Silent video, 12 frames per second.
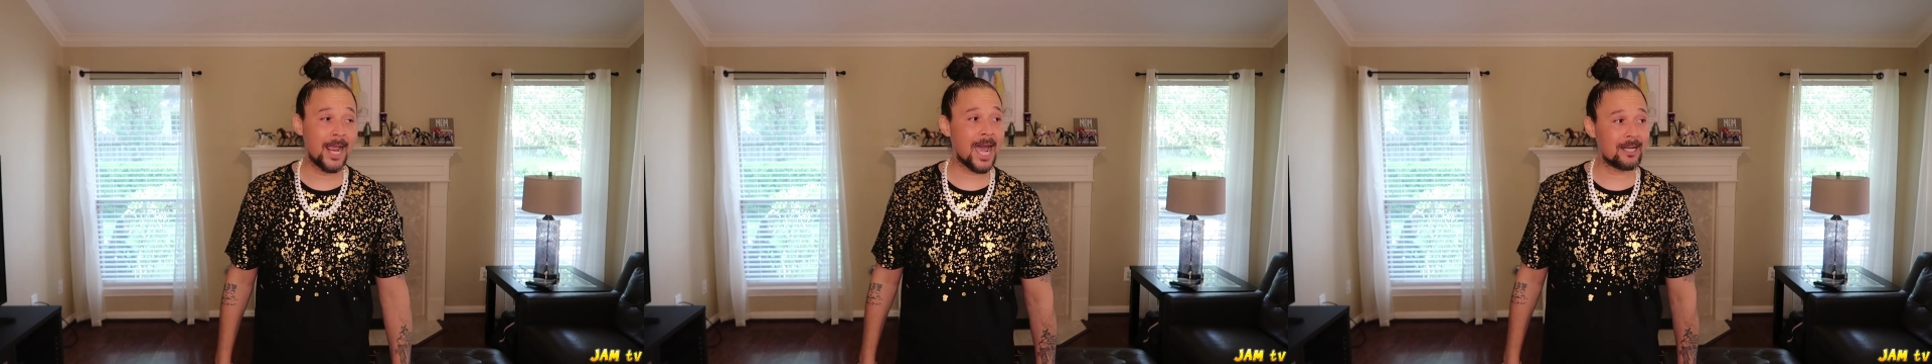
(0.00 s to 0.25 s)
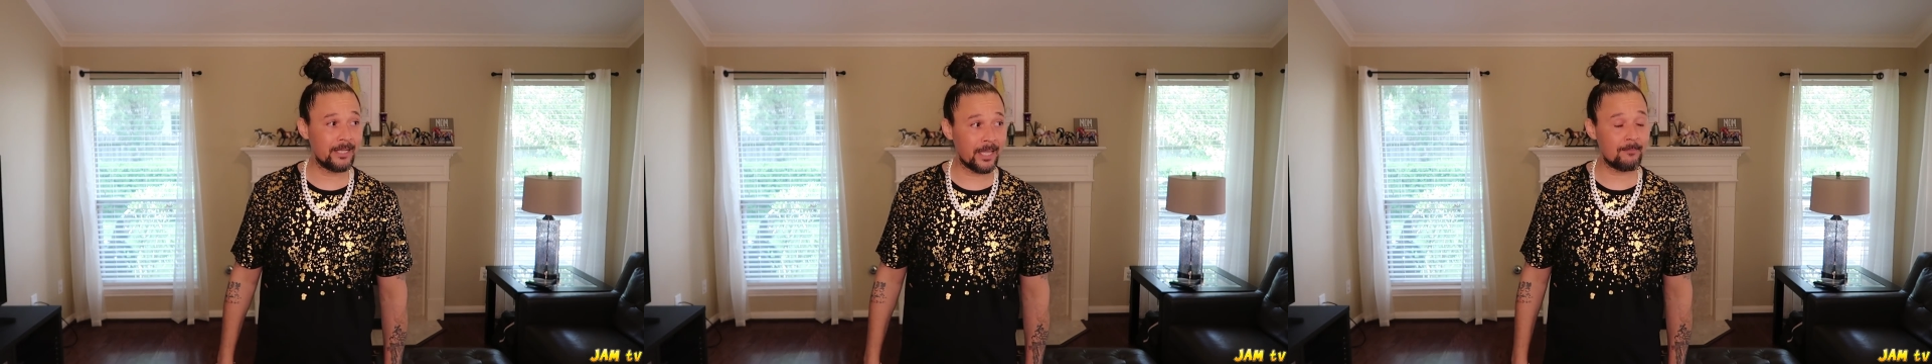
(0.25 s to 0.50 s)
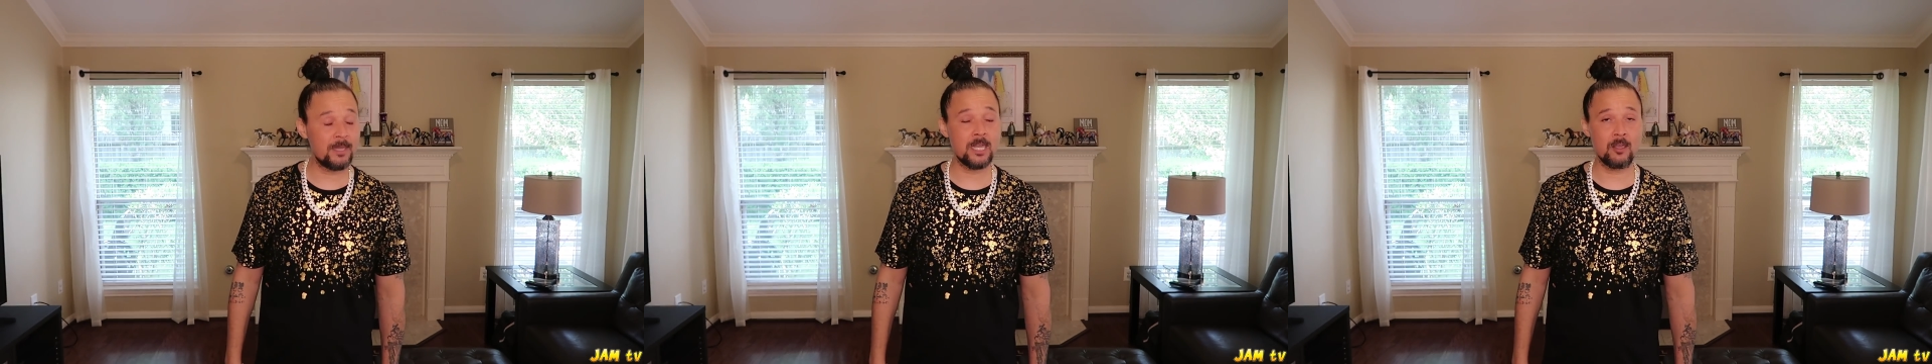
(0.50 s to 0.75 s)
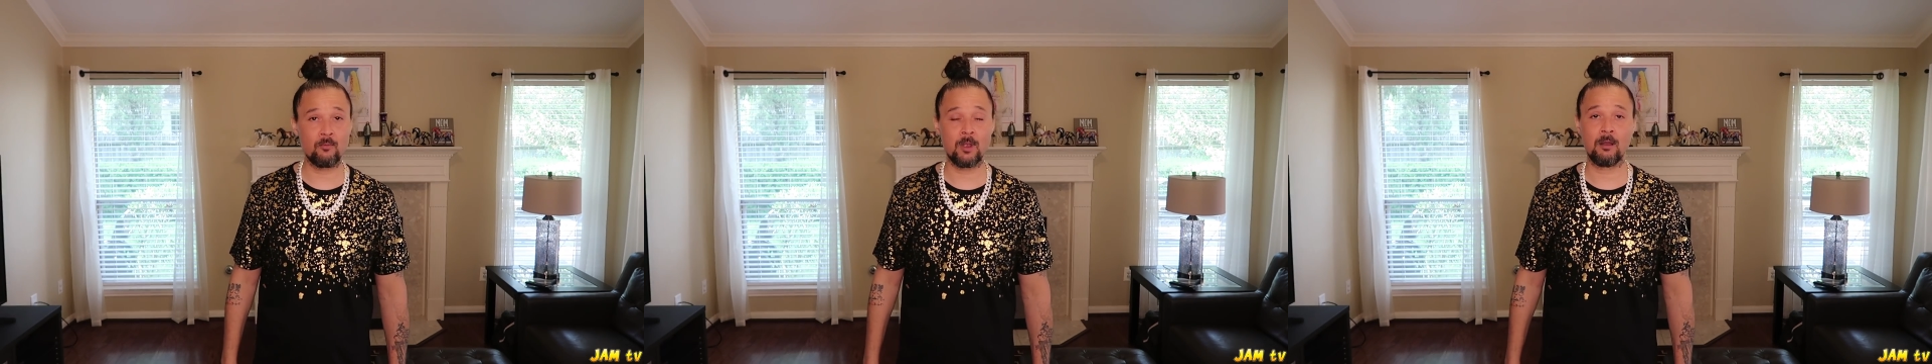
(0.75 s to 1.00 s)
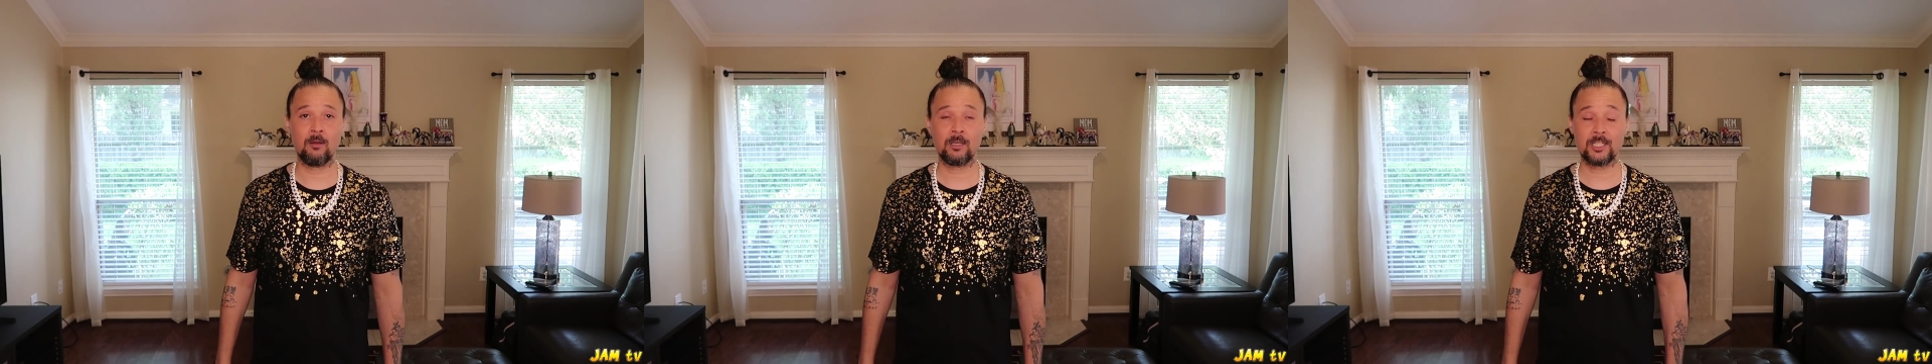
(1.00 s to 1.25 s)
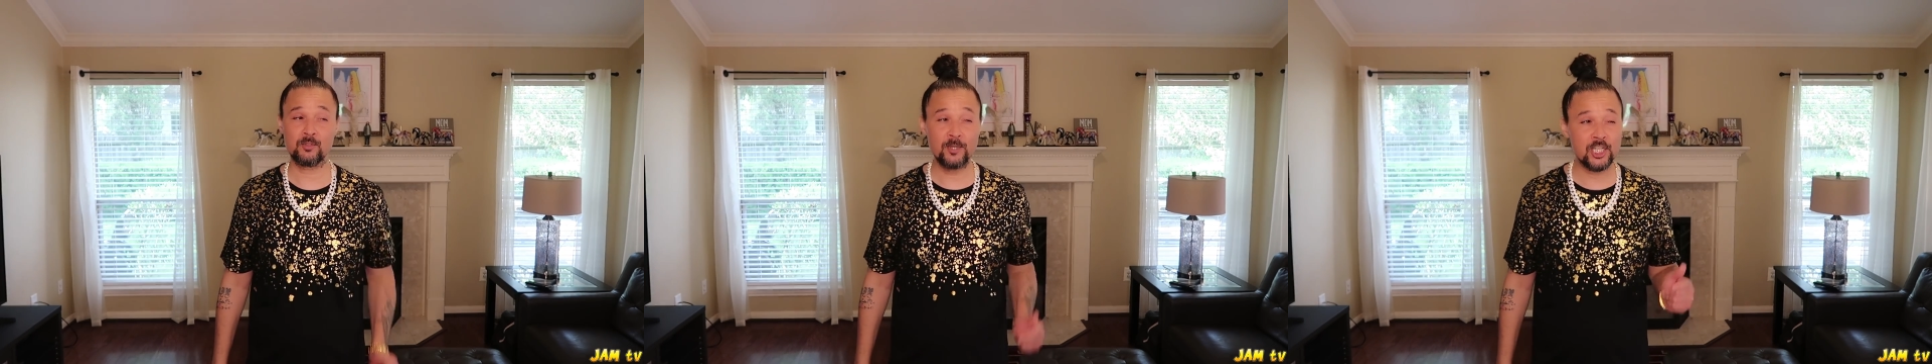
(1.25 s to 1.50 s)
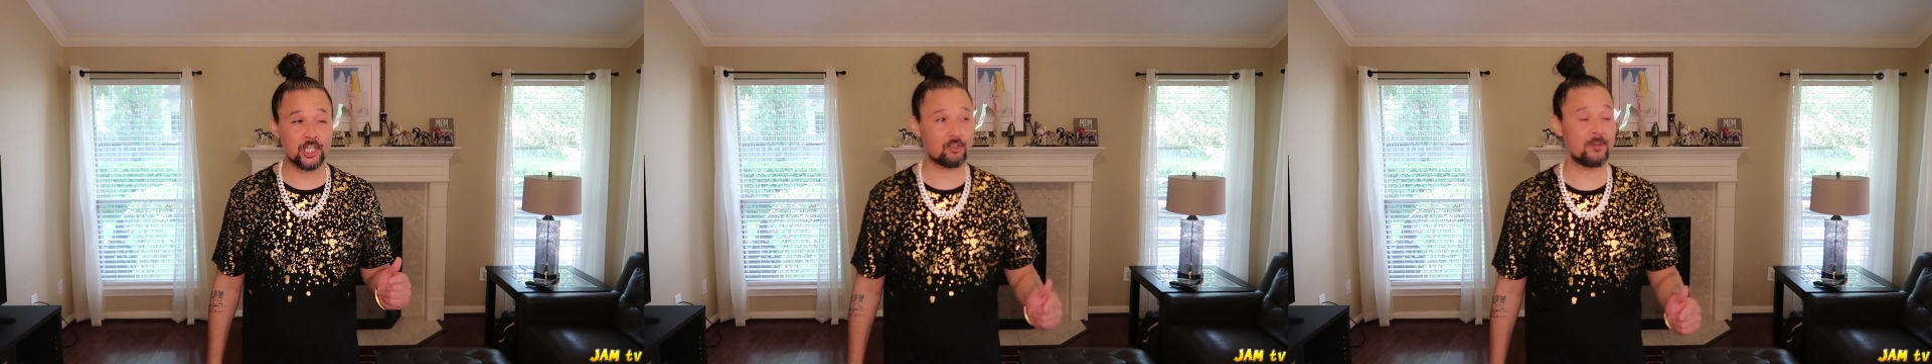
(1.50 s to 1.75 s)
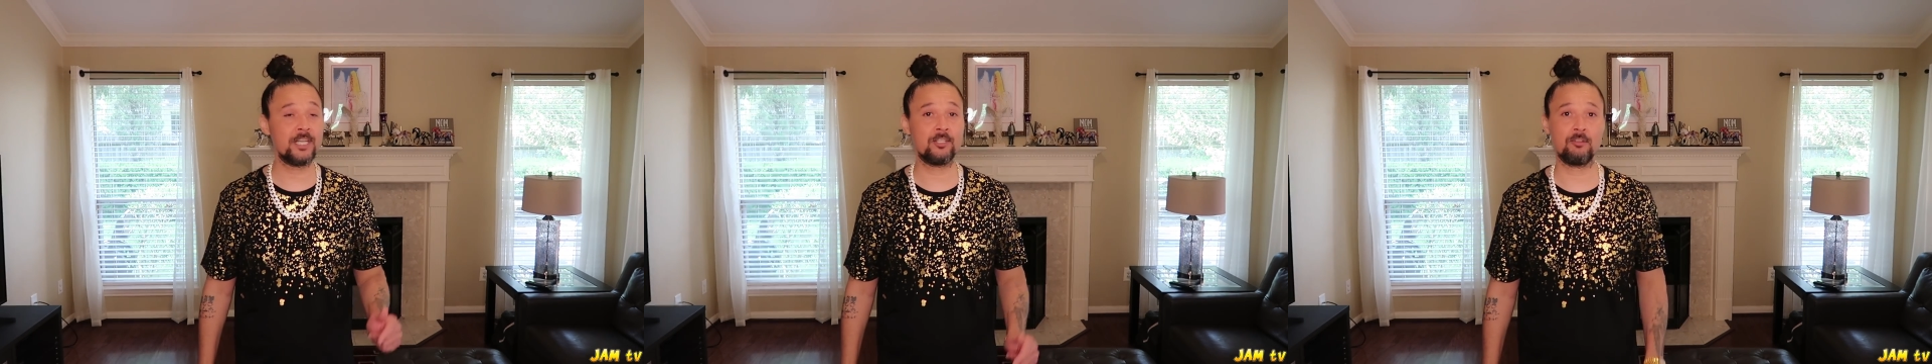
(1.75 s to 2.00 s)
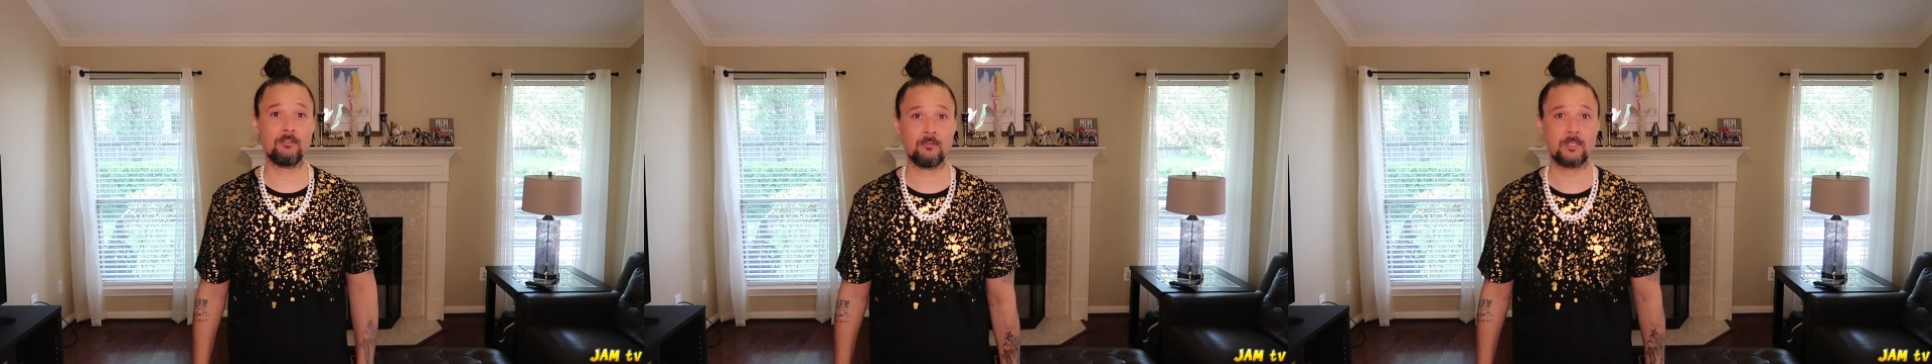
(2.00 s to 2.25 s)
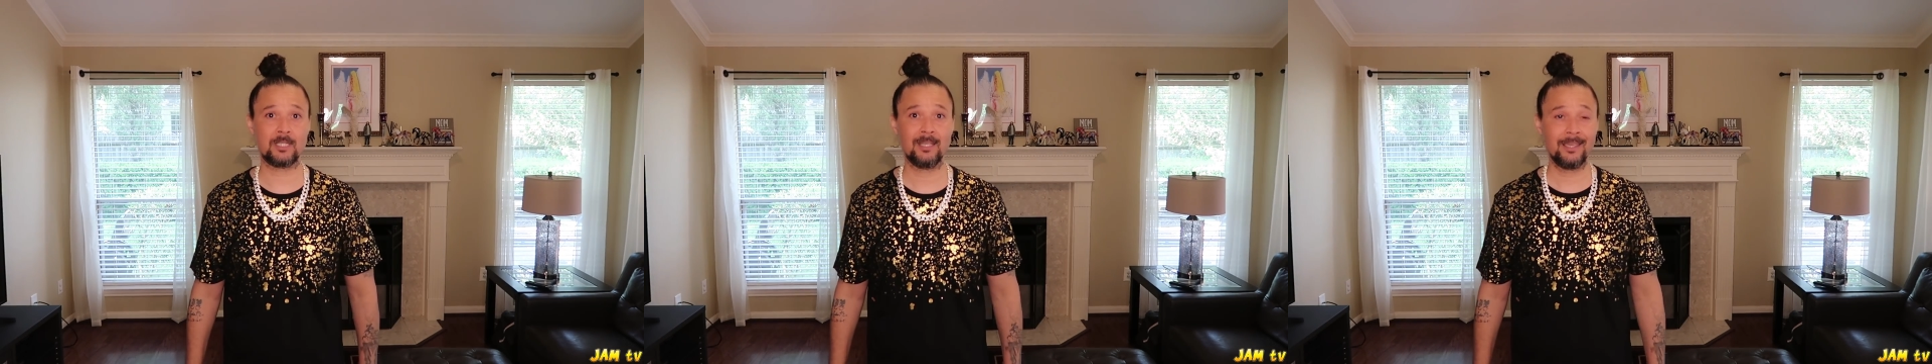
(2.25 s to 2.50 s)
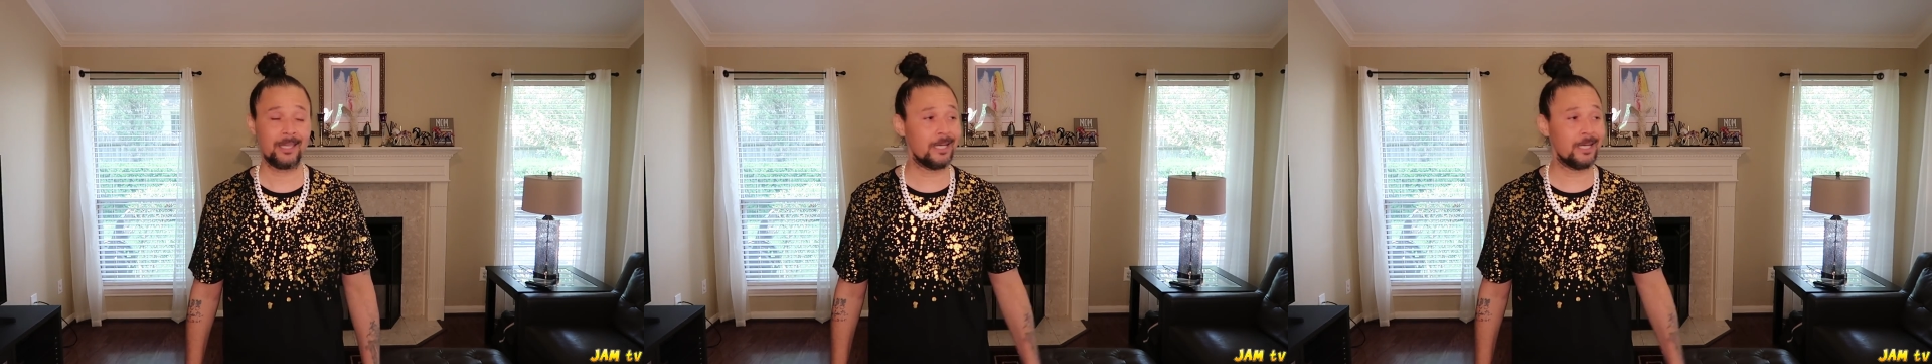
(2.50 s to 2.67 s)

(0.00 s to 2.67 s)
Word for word: goddamn hero. Because we street dudes.